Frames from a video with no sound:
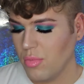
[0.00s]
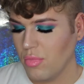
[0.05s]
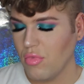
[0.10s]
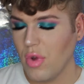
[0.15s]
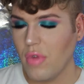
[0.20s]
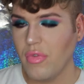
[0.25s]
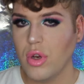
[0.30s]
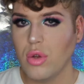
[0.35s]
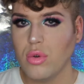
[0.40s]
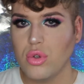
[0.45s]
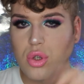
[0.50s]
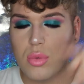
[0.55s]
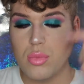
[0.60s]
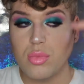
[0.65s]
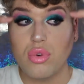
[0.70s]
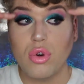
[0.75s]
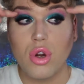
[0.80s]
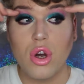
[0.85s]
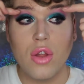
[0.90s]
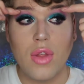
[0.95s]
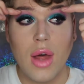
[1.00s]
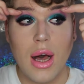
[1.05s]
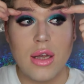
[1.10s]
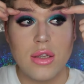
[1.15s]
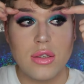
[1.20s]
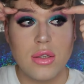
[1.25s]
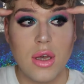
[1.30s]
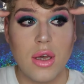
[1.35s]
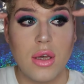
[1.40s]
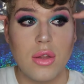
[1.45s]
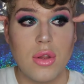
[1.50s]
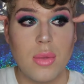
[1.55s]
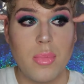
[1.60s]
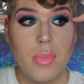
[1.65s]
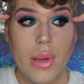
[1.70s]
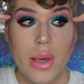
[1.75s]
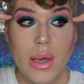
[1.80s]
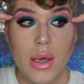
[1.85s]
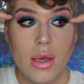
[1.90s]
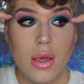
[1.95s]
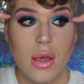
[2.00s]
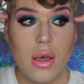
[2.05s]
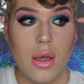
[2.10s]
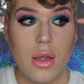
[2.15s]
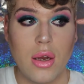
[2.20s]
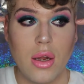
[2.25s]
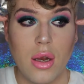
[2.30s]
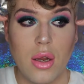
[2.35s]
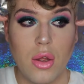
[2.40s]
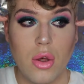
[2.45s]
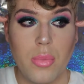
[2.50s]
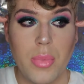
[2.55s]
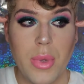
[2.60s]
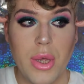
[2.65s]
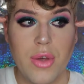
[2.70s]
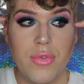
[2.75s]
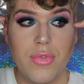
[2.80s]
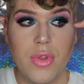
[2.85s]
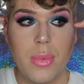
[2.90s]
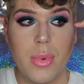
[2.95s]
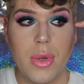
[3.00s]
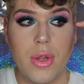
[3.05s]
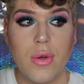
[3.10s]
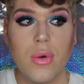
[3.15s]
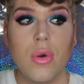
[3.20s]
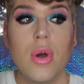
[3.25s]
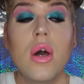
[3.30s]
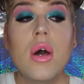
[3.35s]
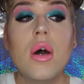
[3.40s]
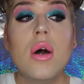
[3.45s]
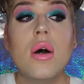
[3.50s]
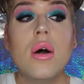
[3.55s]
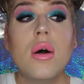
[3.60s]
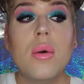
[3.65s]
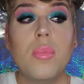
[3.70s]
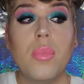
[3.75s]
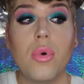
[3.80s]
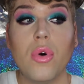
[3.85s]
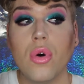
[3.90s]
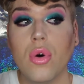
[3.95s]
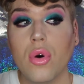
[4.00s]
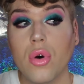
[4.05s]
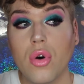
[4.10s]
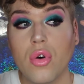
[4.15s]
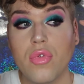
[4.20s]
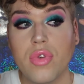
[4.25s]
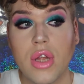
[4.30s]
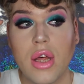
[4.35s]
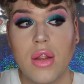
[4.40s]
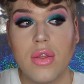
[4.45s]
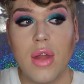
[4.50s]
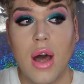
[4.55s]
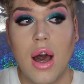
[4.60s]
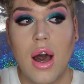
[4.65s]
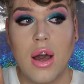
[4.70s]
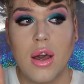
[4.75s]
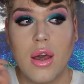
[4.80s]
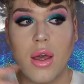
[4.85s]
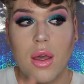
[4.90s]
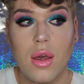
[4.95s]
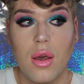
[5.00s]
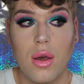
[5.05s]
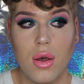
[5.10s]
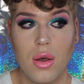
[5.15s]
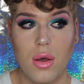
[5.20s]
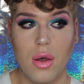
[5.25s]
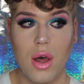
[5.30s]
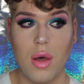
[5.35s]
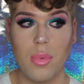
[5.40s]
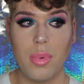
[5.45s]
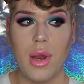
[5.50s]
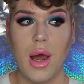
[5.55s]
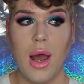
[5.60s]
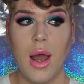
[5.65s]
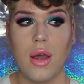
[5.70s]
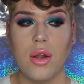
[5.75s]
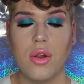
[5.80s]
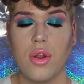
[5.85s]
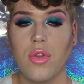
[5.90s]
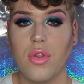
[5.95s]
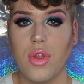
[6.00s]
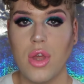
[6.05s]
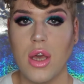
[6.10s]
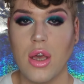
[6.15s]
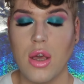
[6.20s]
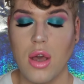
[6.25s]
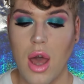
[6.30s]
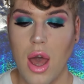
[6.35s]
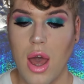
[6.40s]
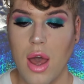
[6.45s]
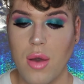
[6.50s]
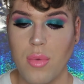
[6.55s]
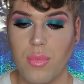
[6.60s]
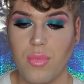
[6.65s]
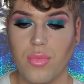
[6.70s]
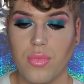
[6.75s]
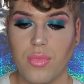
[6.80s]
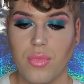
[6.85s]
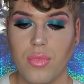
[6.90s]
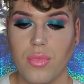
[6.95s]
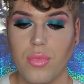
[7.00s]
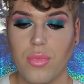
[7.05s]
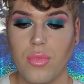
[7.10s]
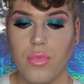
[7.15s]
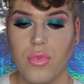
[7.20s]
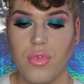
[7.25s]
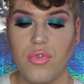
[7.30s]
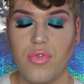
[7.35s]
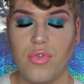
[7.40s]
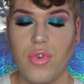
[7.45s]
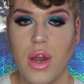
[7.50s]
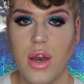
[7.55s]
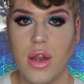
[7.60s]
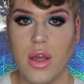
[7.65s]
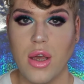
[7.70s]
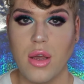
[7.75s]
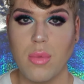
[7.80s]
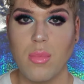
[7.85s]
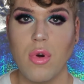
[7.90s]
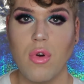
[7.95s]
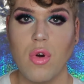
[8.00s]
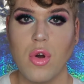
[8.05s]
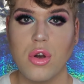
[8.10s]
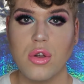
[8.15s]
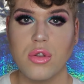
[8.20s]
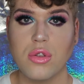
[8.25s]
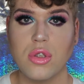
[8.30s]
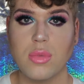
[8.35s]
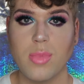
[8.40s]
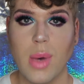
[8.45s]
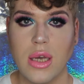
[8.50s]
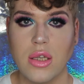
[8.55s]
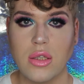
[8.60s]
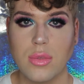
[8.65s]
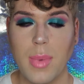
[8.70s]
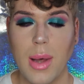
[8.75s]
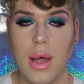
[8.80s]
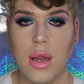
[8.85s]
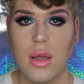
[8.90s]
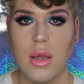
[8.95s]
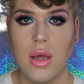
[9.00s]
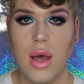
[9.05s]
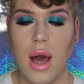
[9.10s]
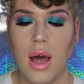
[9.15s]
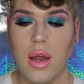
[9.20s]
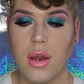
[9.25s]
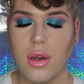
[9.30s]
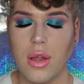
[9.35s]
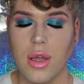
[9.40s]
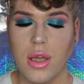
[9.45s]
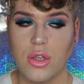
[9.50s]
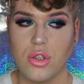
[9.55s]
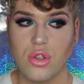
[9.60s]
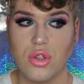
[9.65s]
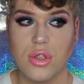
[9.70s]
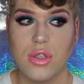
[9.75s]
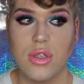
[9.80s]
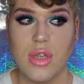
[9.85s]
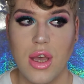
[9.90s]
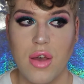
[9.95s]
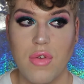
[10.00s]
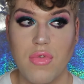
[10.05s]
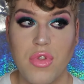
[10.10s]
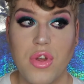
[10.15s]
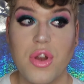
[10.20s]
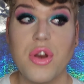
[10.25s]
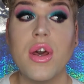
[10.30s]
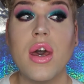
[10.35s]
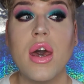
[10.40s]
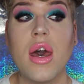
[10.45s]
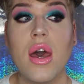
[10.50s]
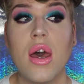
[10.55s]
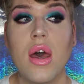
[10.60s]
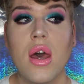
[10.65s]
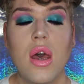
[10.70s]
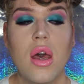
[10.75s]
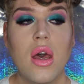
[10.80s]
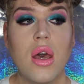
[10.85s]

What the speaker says: Revolution Pro, that's like the pink and a little bit of the blue, but other than that I applied the Fenty Moroccan Spice palette, and it's just saved the day.